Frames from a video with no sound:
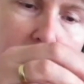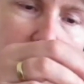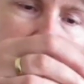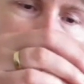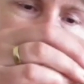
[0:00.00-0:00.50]

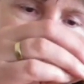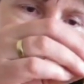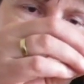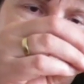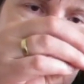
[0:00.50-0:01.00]
at it
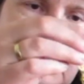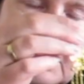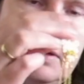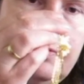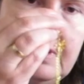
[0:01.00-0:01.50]
to see
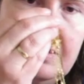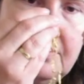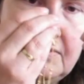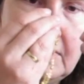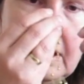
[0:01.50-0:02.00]
if
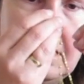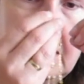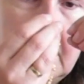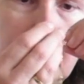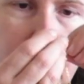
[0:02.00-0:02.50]
it's
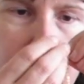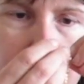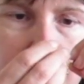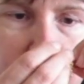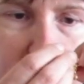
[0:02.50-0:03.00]

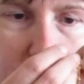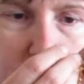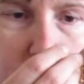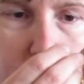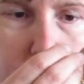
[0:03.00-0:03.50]

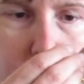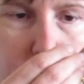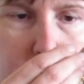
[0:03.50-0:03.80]
repairable,